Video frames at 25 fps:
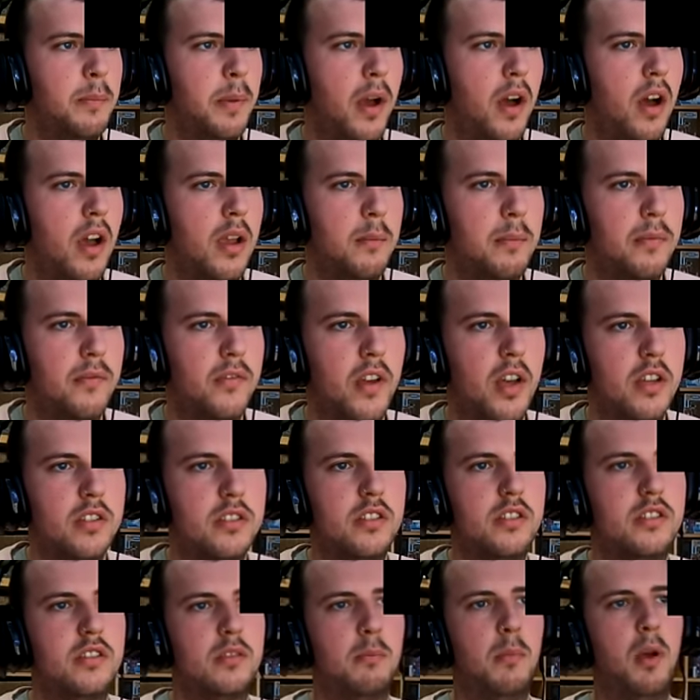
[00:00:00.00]
Pipe
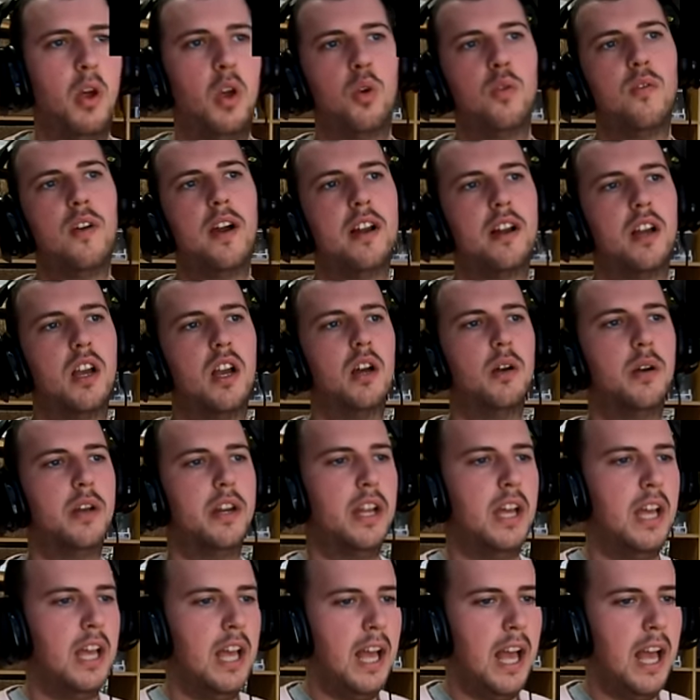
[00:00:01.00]
versus Michael van Gerwen,